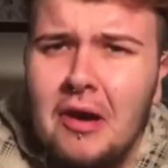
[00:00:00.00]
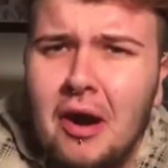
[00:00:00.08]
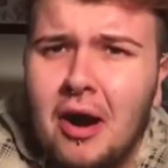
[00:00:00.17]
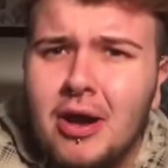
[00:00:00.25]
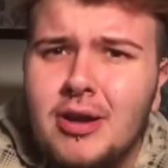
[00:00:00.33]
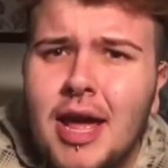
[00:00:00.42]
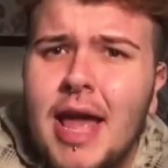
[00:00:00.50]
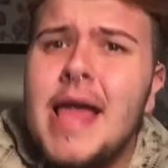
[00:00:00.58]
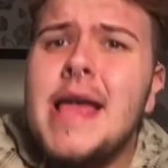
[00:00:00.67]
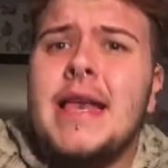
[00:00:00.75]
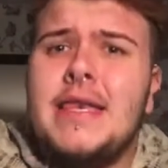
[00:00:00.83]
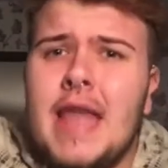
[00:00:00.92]
god,
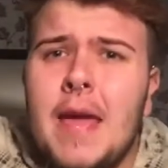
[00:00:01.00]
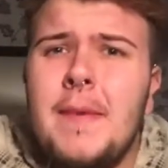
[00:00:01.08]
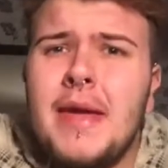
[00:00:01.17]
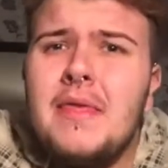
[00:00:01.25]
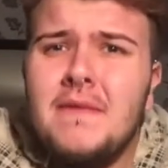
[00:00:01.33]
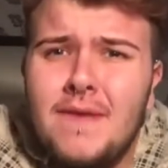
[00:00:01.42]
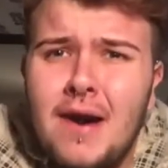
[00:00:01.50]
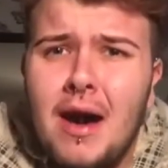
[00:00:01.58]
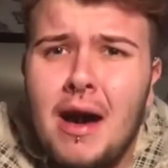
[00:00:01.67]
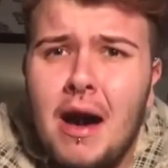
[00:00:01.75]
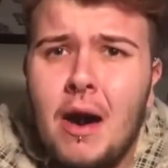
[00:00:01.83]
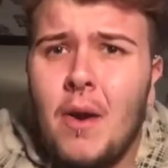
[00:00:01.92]
Demi
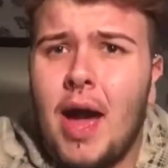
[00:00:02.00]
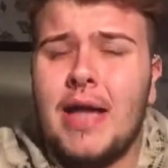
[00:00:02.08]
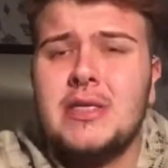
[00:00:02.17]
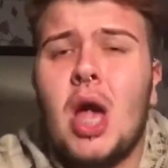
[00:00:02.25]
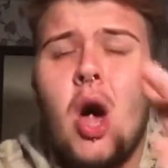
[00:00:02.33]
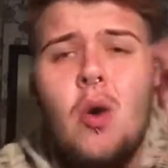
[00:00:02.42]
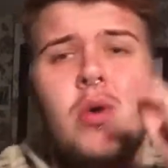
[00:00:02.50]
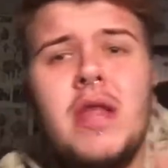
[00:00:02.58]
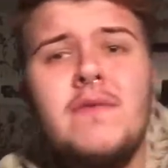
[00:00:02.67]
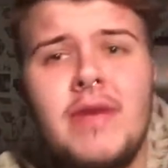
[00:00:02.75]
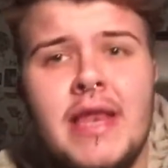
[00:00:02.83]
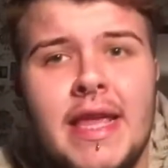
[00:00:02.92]
Lovato has
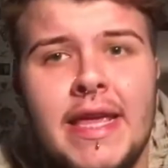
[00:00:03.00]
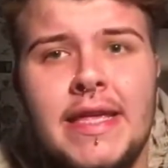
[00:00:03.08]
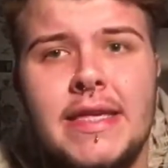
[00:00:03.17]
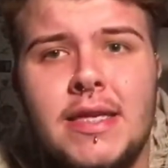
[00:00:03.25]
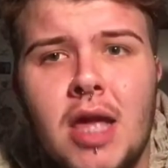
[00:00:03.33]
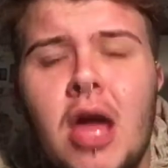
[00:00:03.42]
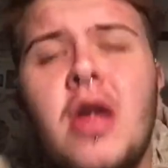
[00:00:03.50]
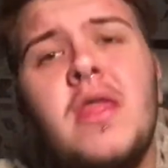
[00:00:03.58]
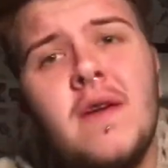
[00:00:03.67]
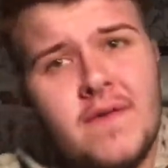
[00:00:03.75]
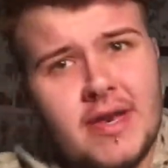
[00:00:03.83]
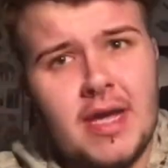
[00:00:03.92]
only released
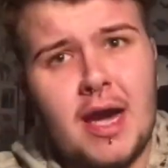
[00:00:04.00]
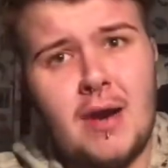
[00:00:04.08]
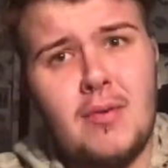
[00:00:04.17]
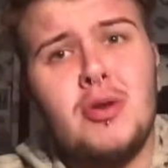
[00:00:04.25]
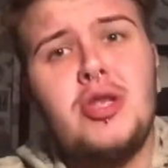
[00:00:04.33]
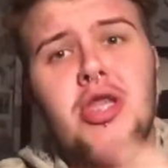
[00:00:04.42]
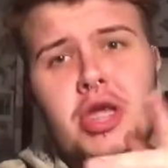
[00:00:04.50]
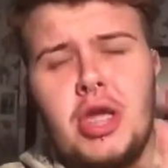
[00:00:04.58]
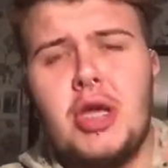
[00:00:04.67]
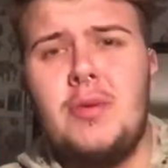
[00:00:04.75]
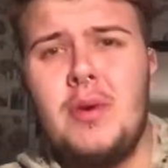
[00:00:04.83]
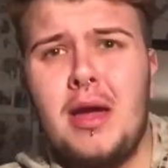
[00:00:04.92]
the video
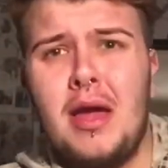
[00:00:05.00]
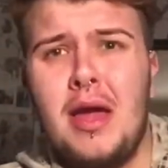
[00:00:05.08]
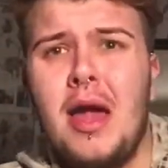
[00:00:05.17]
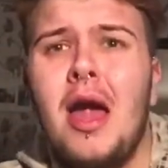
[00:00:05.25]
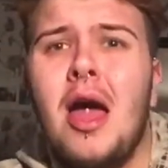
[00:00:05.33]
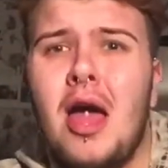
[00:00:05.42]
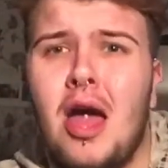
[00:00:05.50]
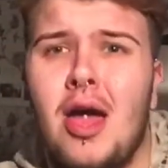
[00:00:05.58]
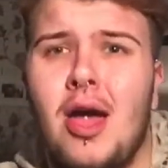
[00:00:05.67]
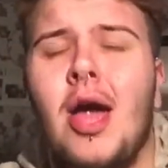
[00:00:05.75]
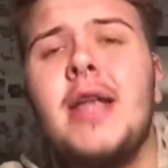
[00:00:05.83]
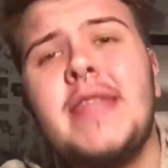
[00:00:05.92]
to
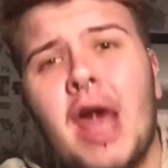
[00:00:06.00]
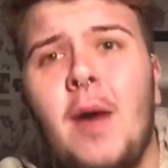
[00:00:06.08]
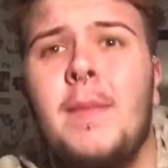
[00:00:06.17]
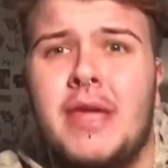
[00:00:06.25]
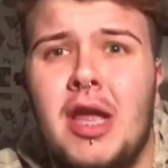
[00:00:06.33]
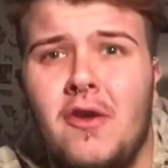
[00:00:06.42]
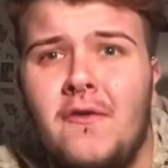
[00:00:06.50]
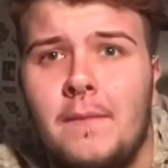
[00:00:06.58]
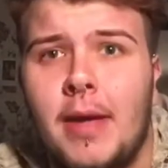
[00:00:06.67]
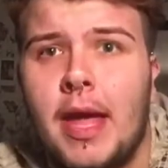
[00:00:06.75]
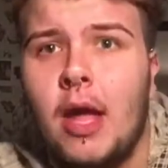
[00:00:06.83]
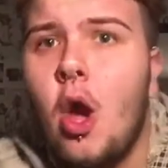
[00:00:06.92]
her Tell Me You Love
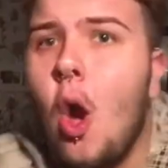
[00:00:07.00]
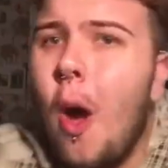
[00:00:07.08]
Me.